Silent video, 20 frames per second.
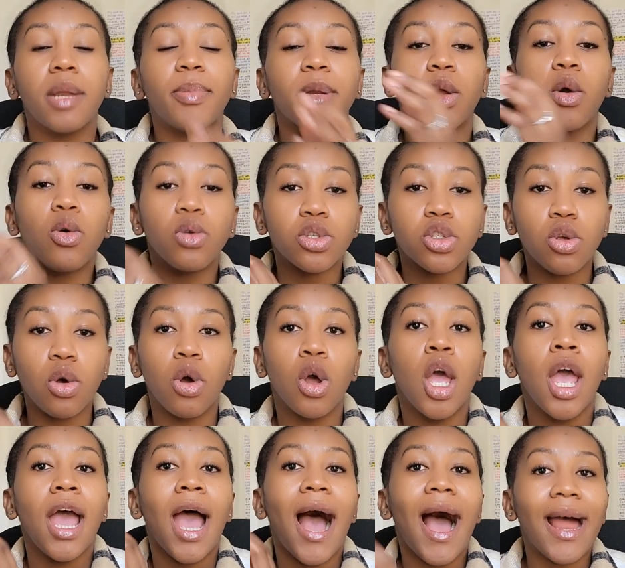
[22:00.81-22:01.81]
But also,
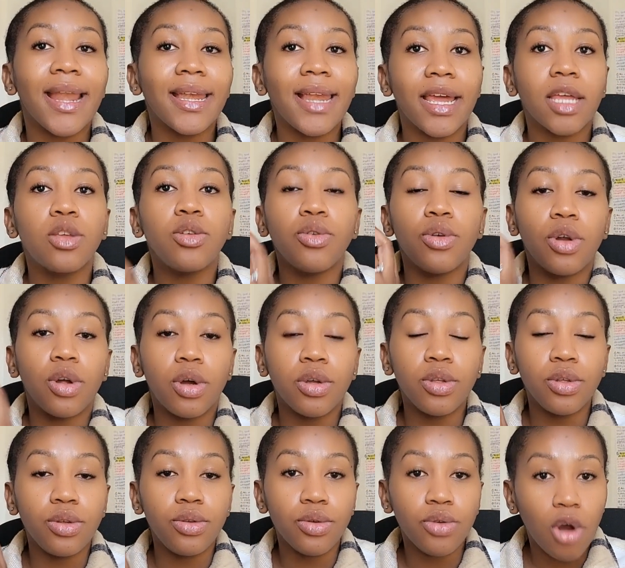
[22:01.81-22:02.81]
unlike
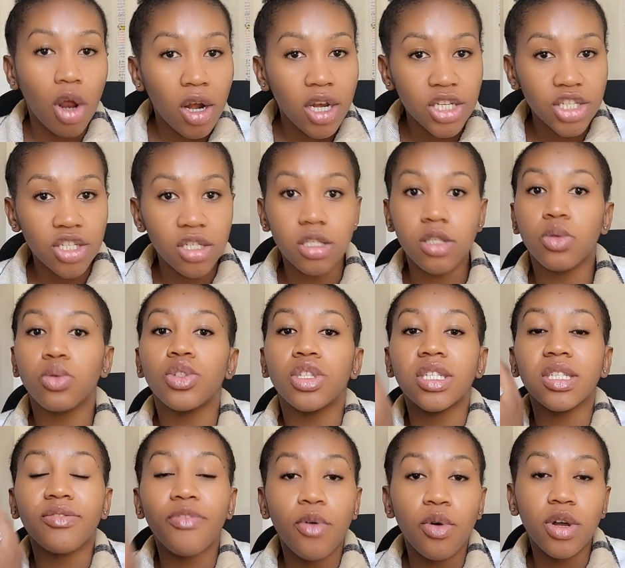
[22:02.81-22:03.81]
neurologists who
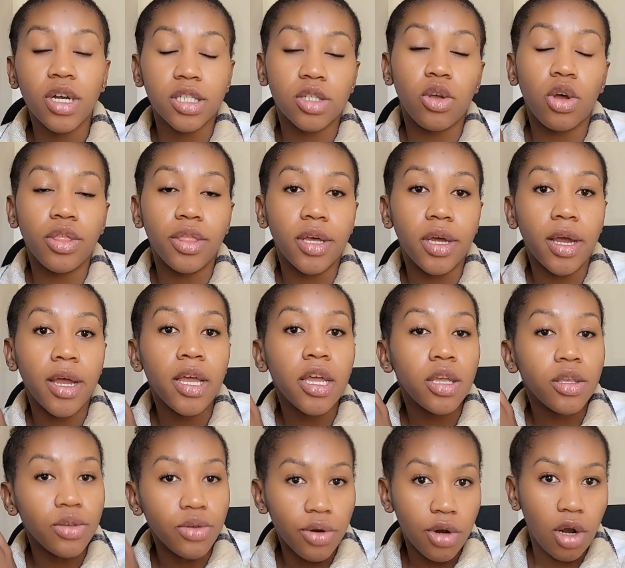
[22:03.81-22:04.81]
just focus on the
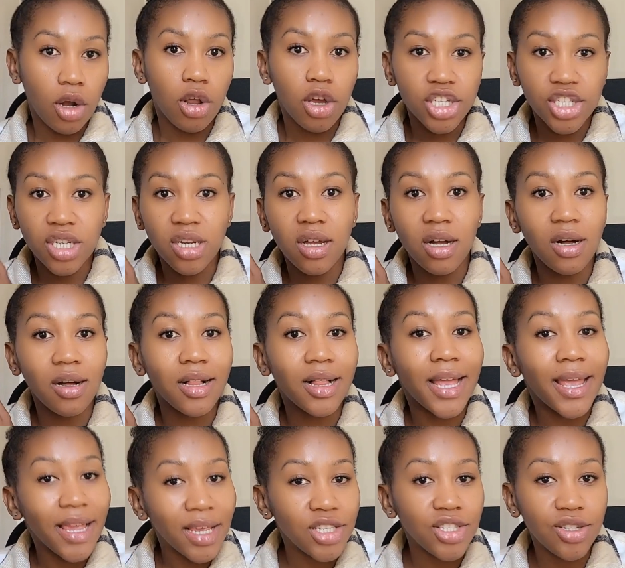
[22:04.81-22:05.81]
neurological
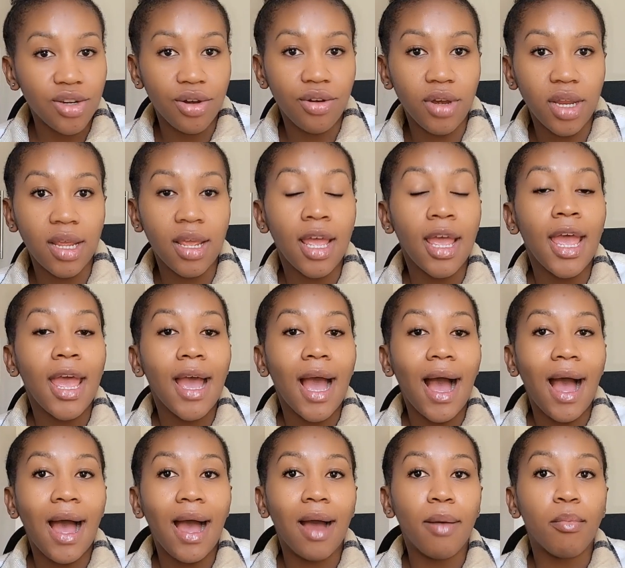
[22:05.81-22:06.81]
injury,
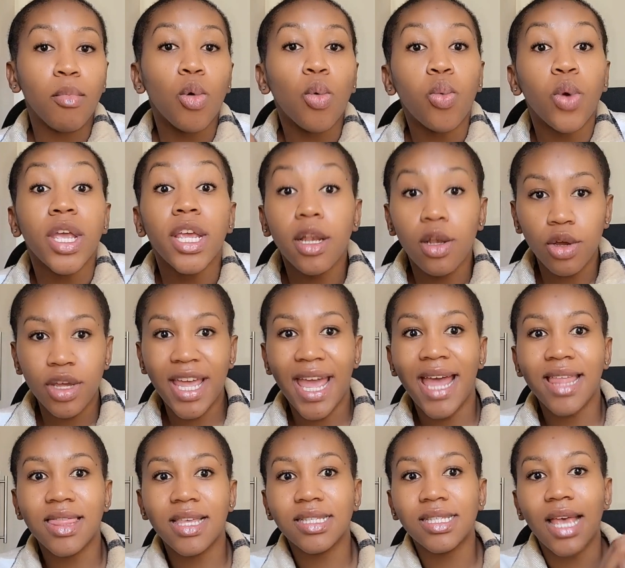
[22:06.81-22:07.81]
we look
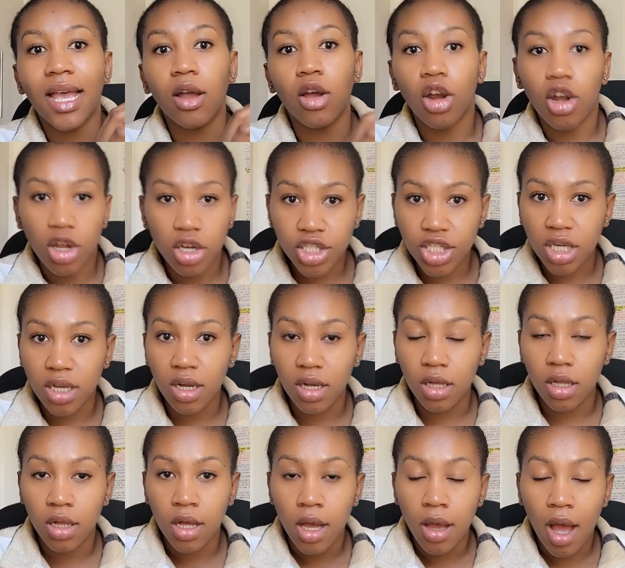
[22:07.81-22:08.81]
at the
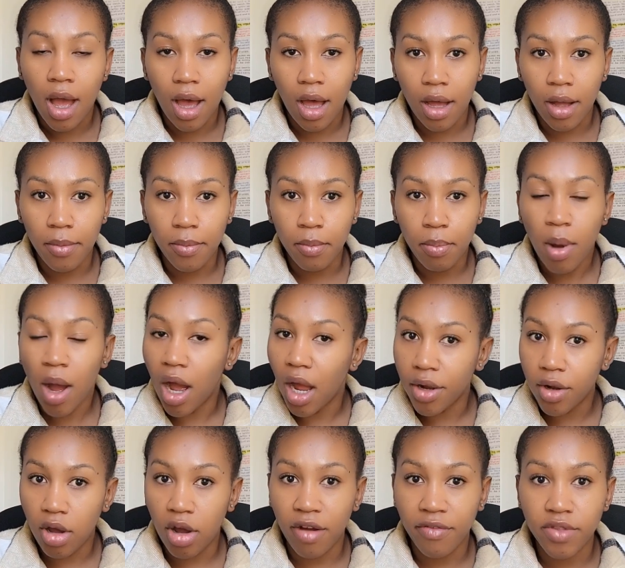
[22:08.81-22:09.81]
psychological
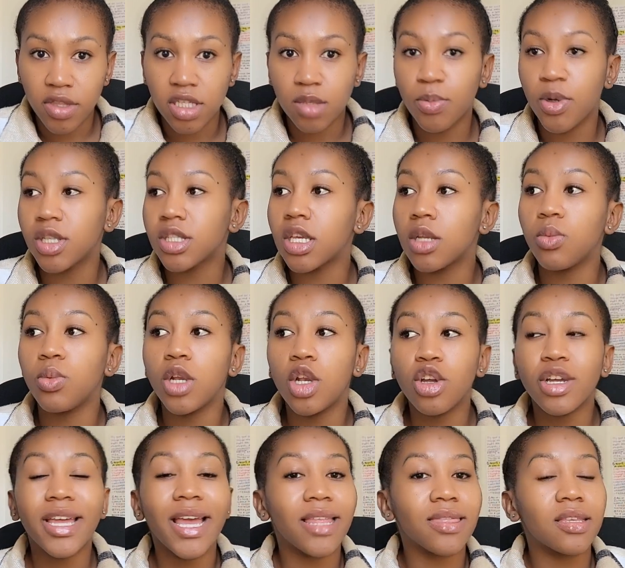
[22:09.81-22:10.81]
part of this person. We
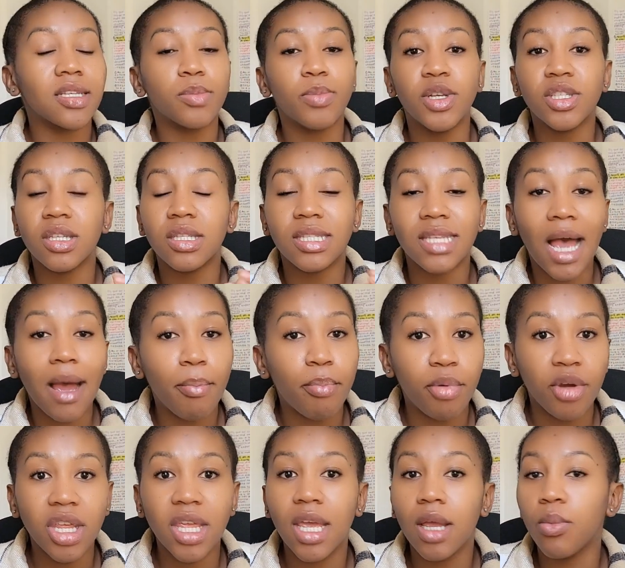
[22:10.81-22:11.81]
look at this person's
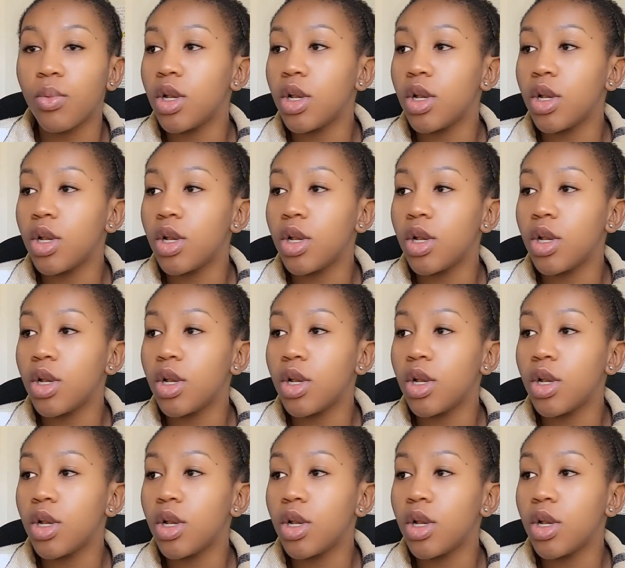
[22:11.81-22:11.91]
upbringing.